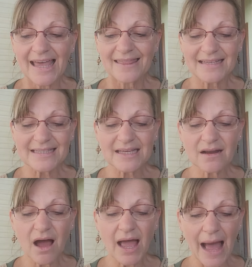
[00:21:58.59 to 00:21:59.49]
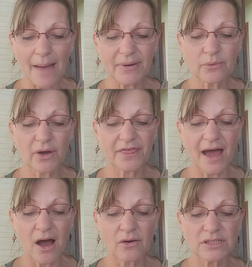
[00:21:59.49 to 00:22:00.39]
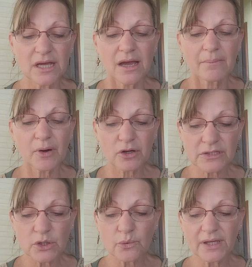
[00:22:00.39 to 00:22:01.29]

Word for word: This cannot happen without personal